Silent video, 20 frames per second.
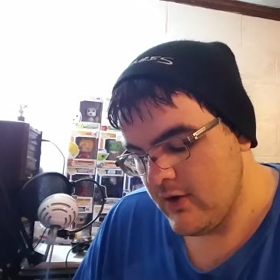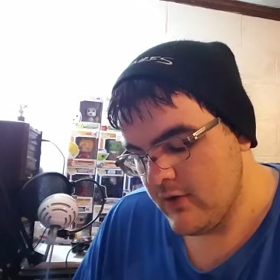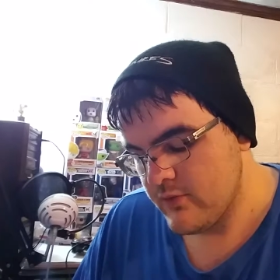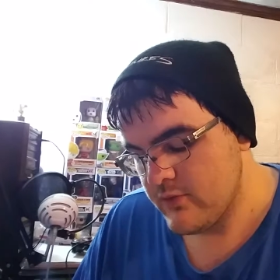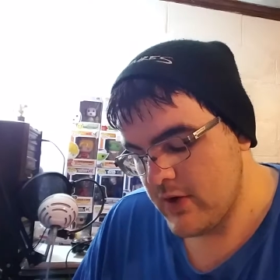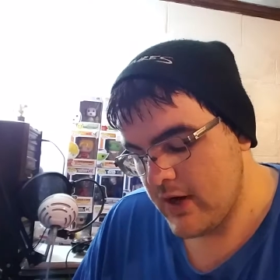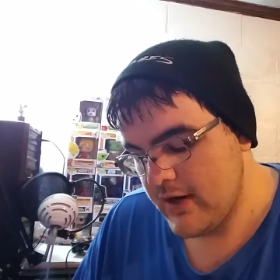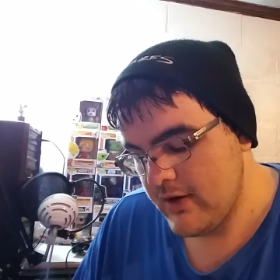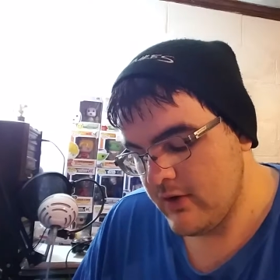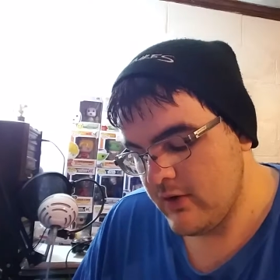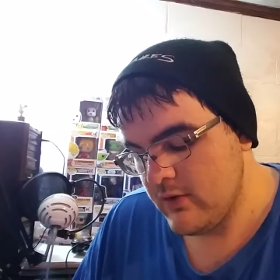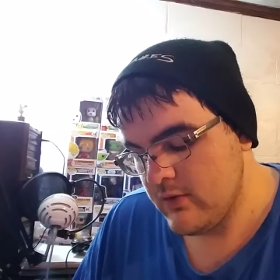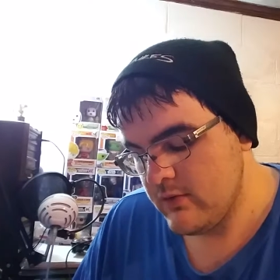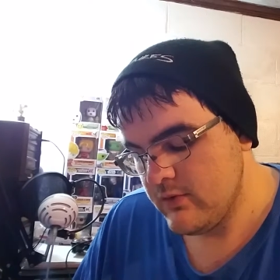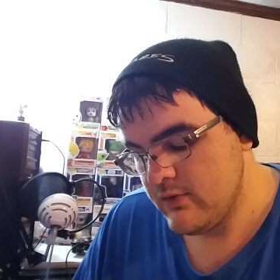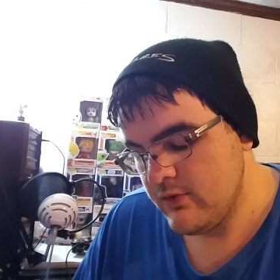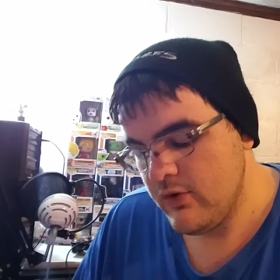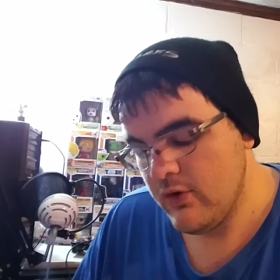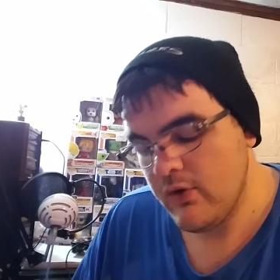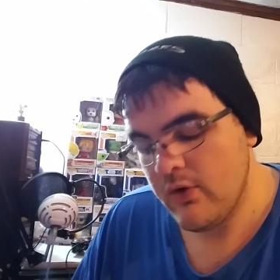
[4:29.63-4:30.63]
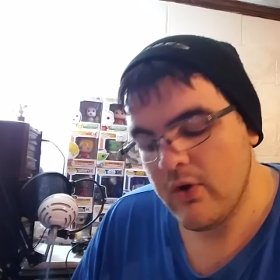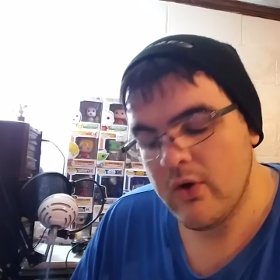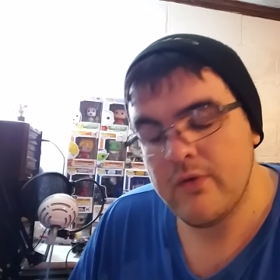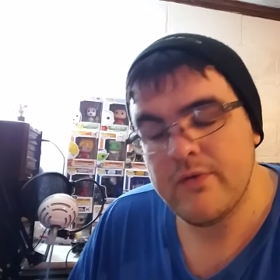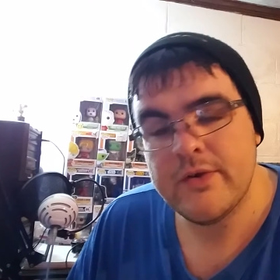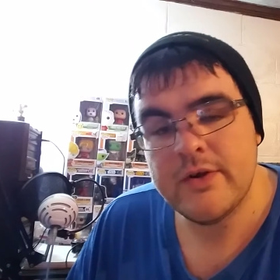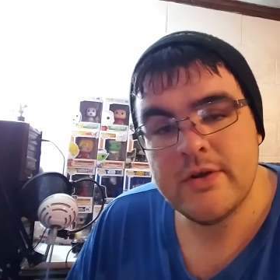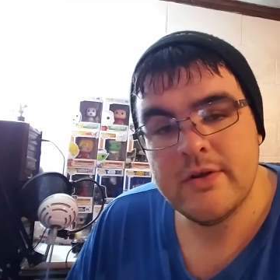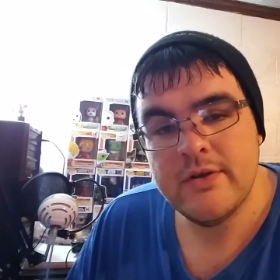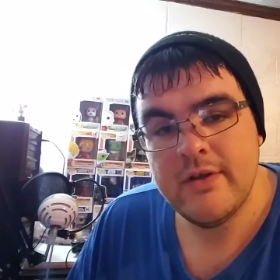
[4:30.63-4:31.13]
Rhino took
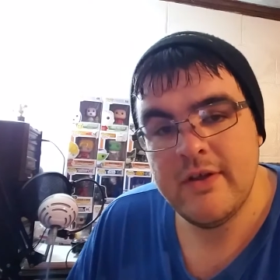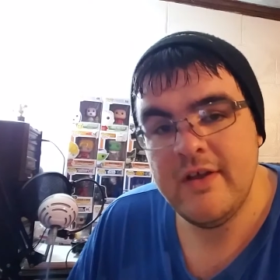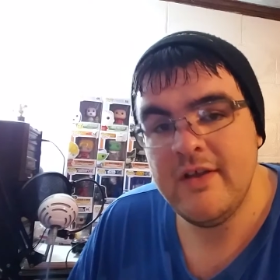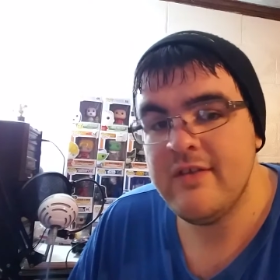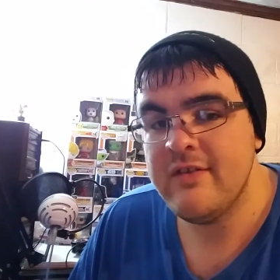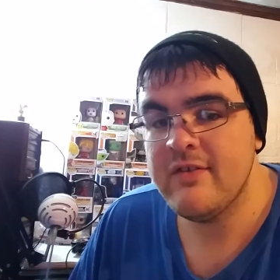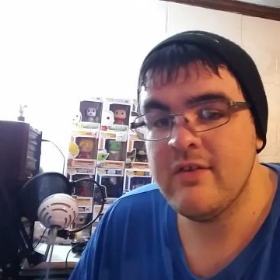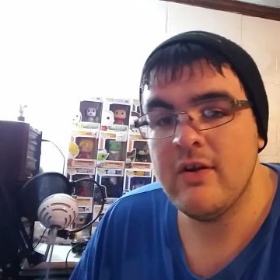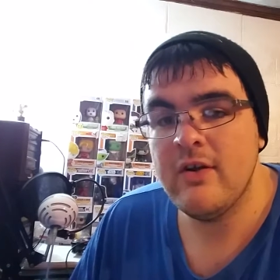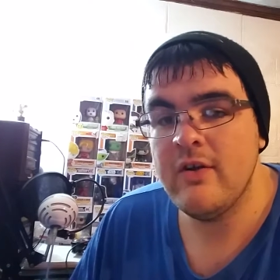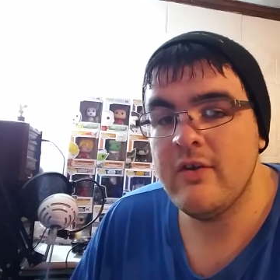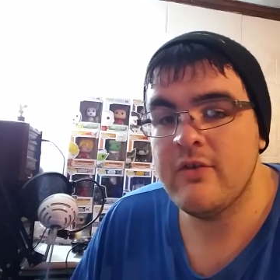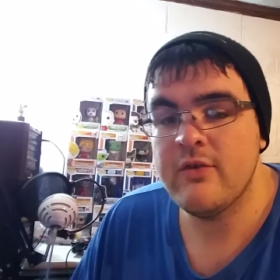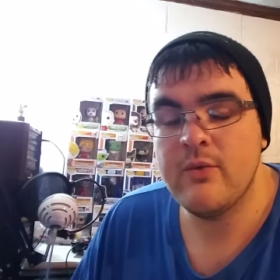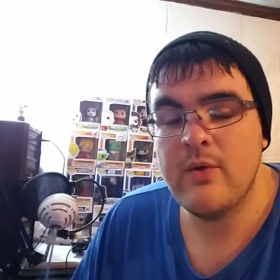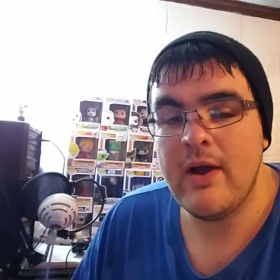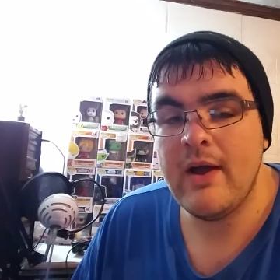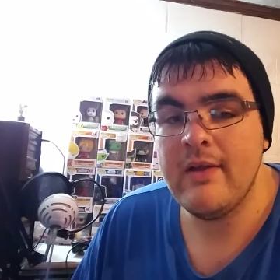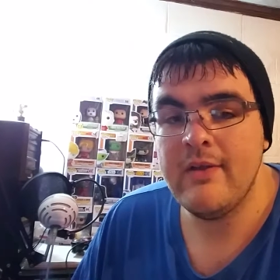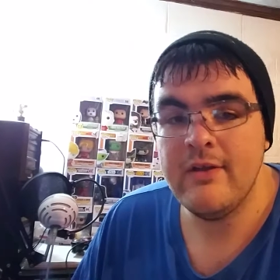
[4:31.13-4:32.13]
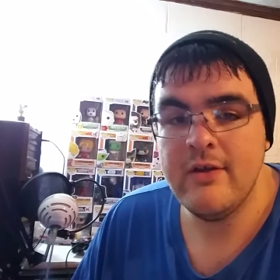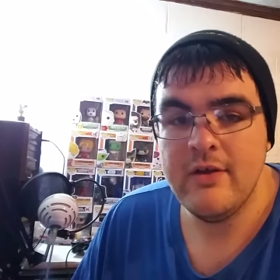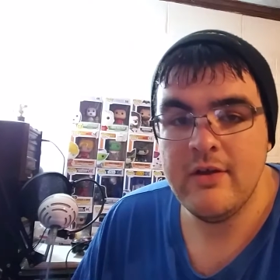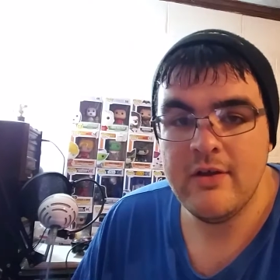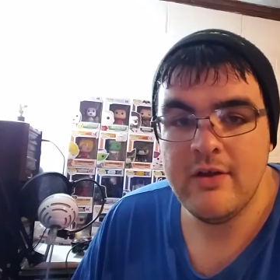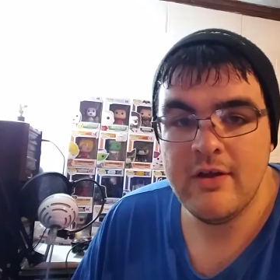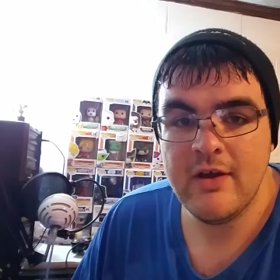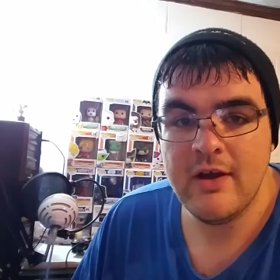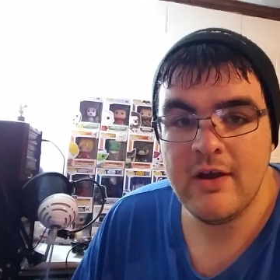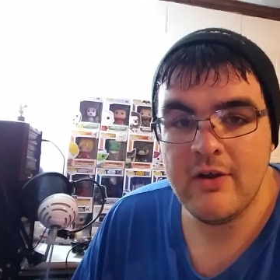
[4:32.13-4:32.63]
over. He started to rally.
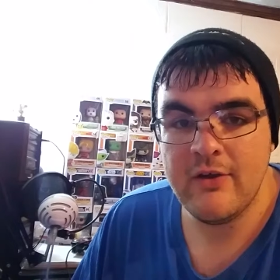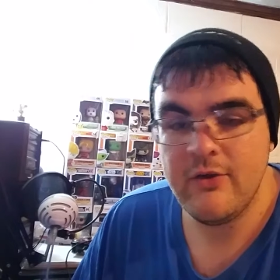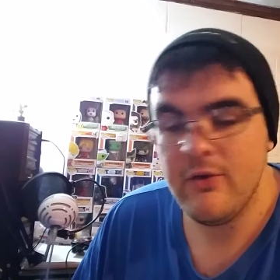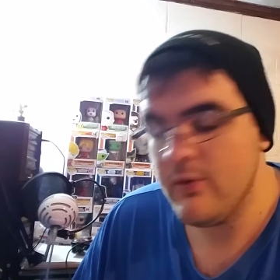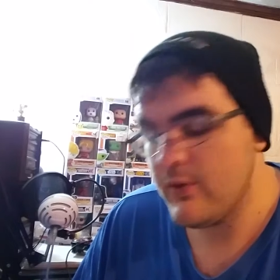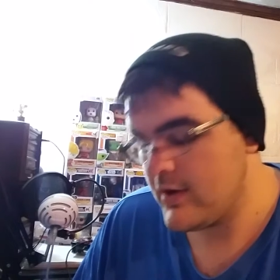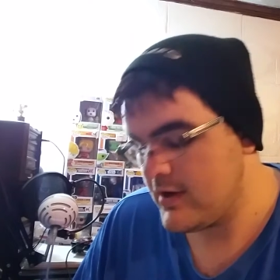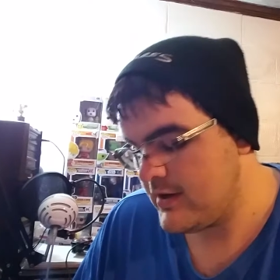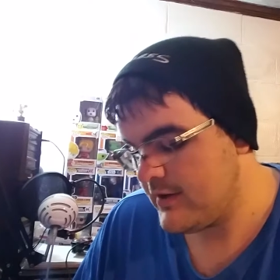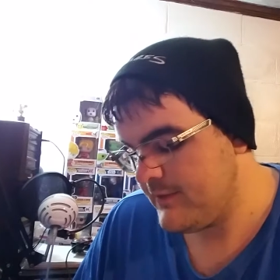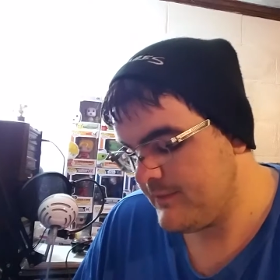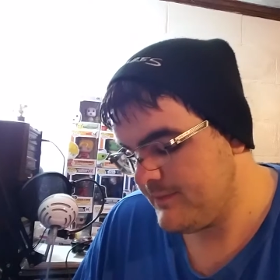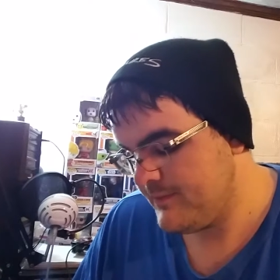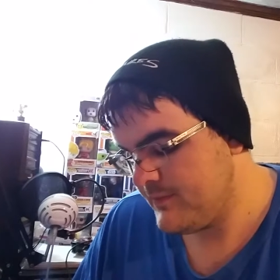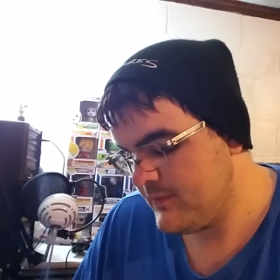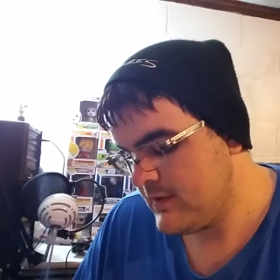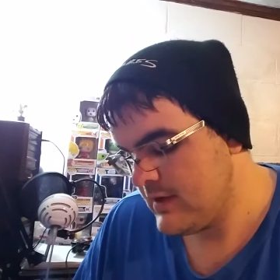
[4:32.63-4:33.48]
He got a 2 count.